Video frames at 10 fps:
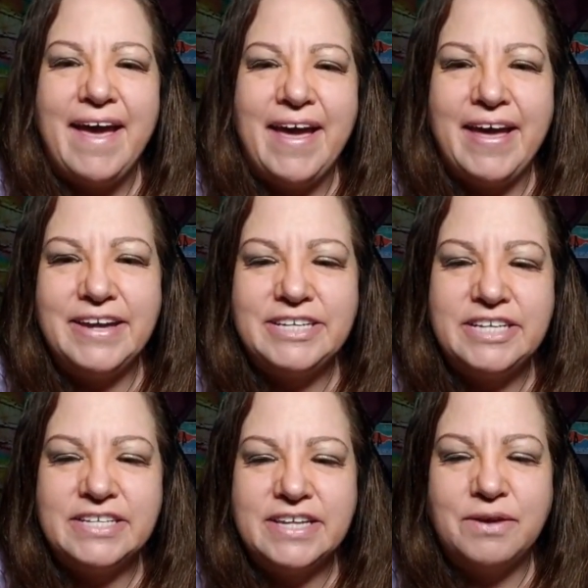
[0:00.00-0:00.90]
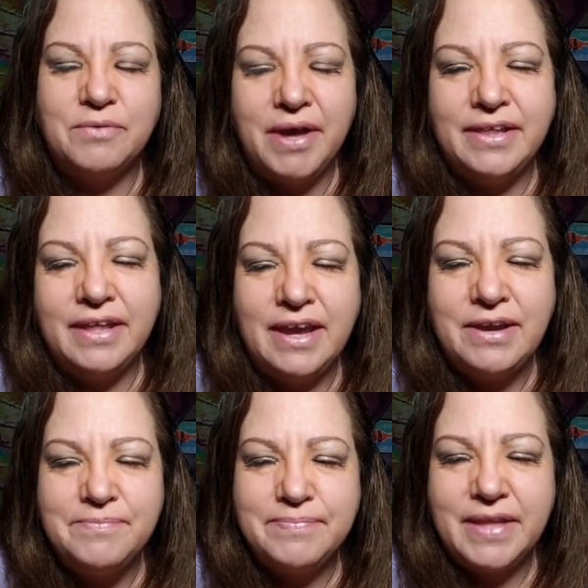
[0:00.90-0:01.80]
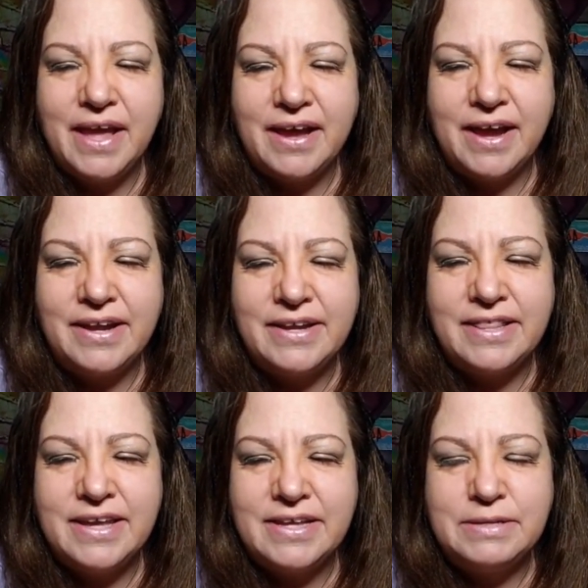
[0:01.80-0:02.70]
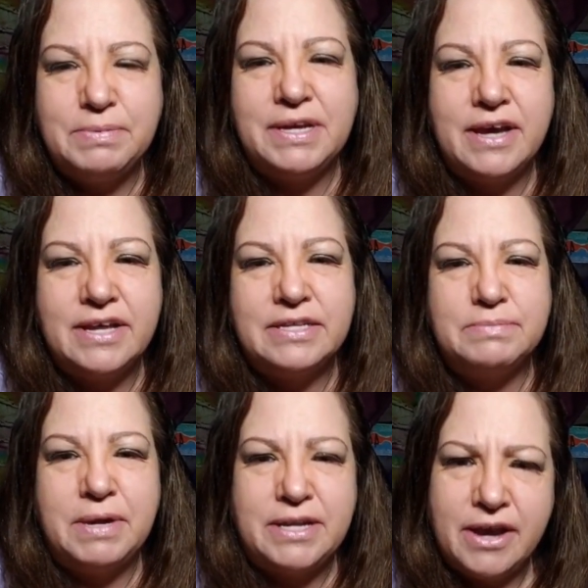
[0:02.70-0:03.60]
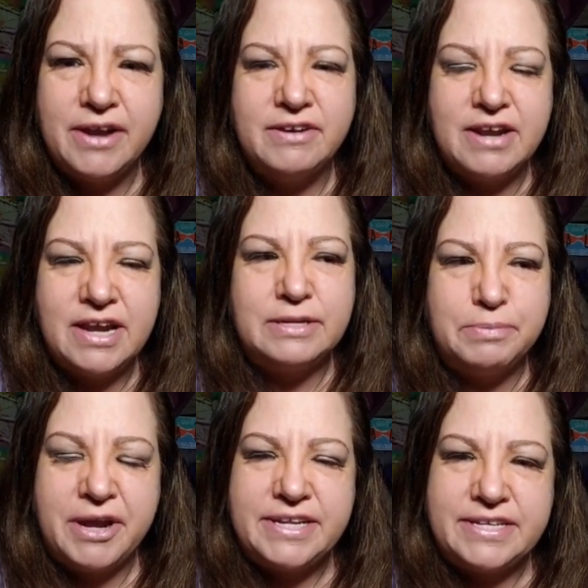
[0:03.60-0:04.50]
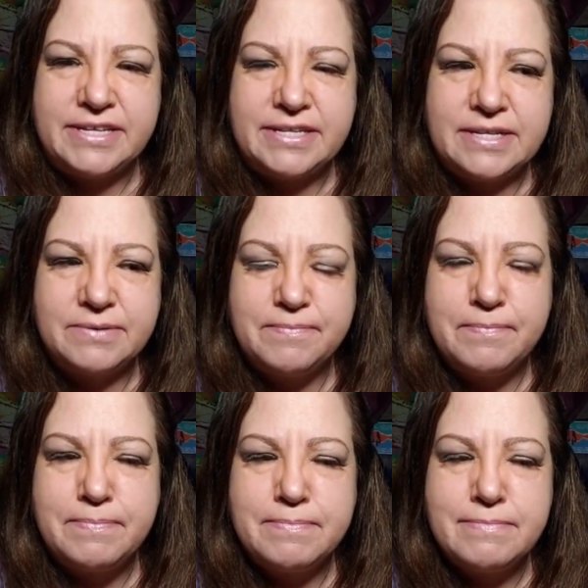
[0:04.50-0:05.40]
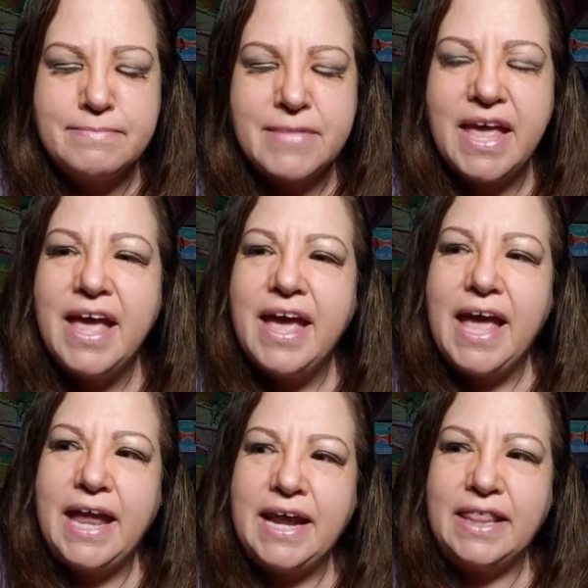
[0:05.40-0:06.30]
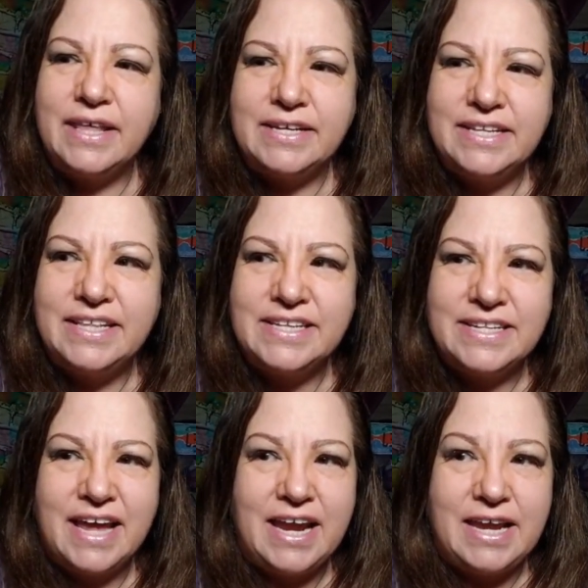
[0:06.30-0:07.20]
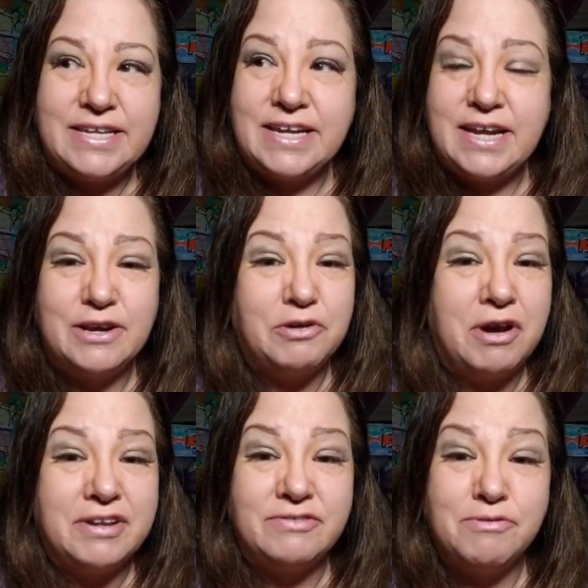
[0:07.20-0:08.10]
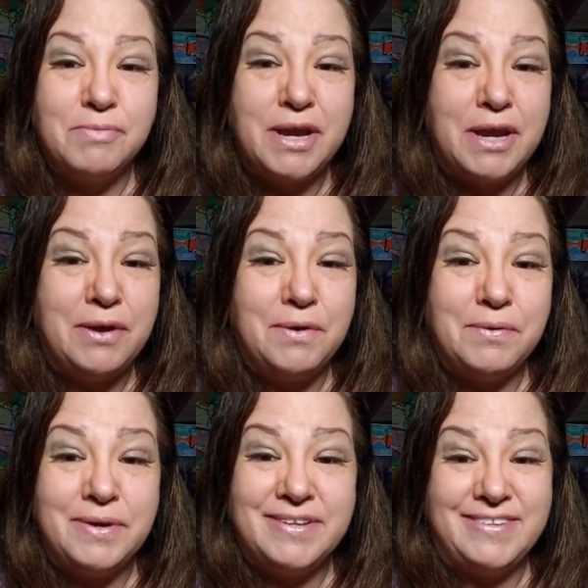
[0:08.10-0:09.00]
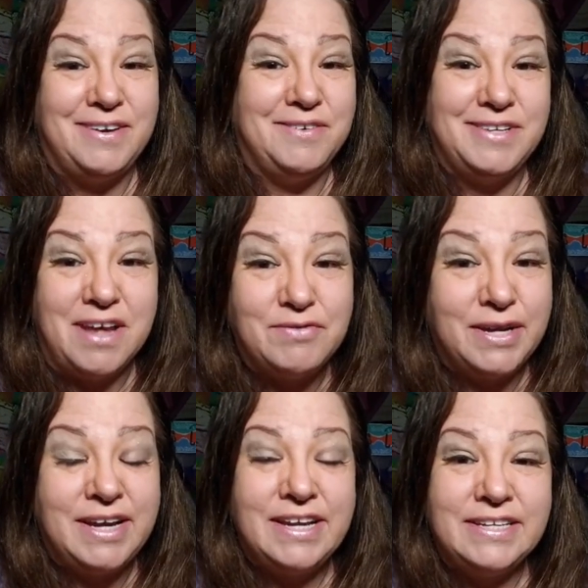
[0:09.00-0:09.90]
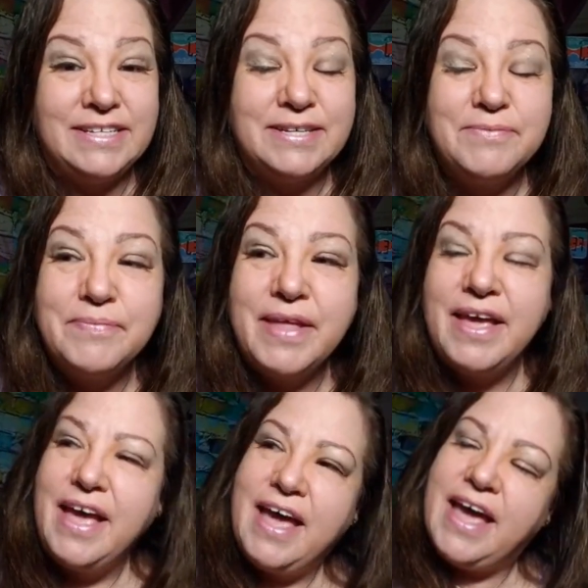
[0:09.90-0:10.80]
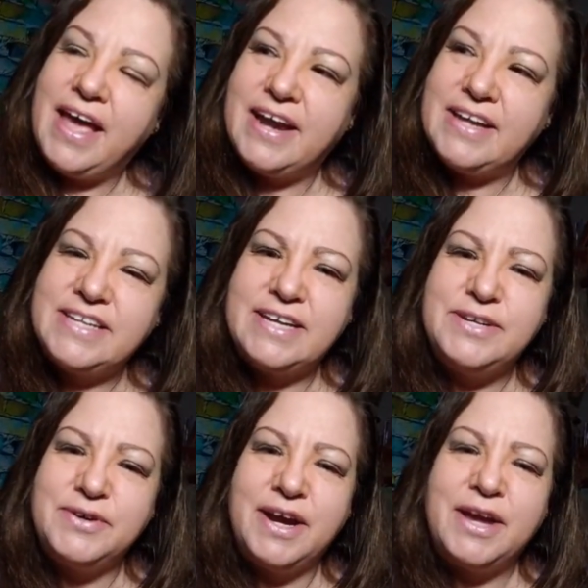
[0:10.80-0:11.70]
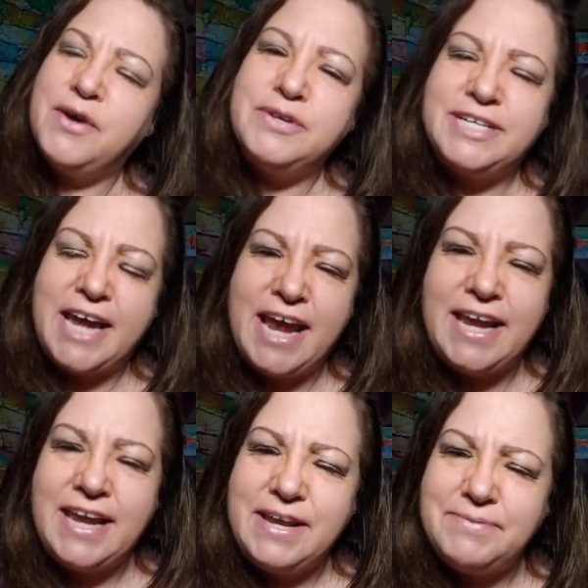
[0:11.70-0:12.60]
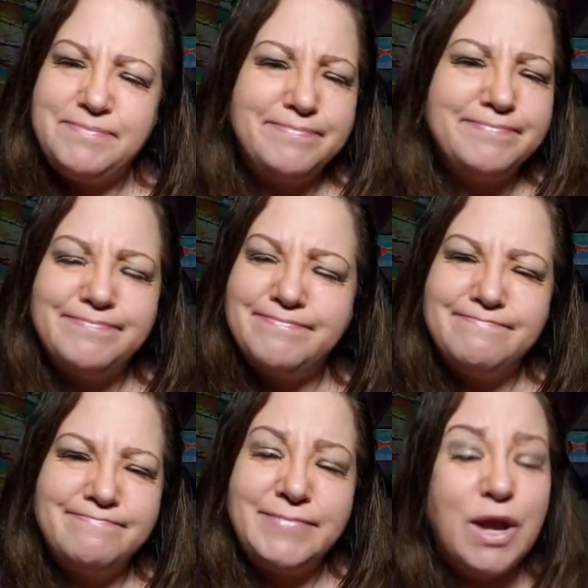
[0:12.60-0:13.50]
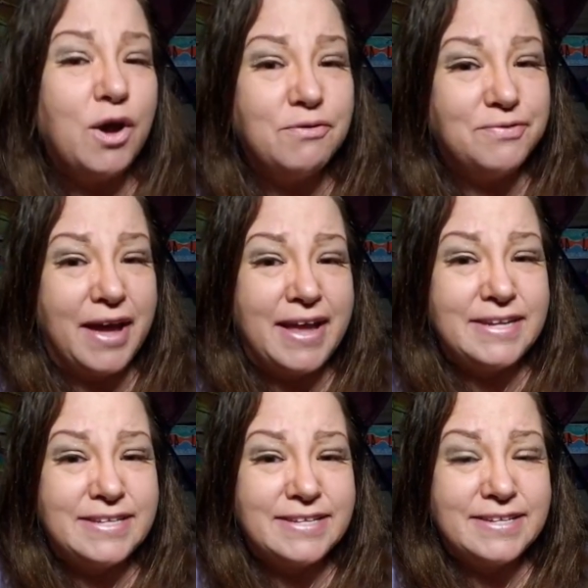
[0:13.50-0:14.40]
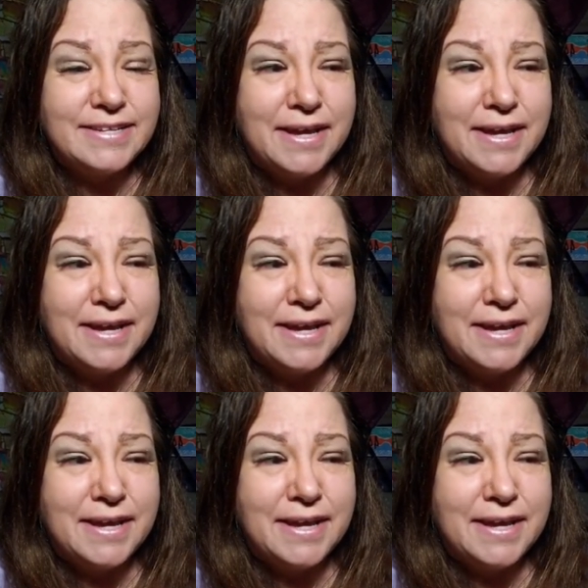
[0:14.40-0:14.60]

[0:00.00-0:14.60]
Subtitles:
And she's like, well, Lee, I got into this because my daughter needs braces. And I looked at this lady sitting across from me who was in her 70s. And I said to her, I go, Jane, no offense,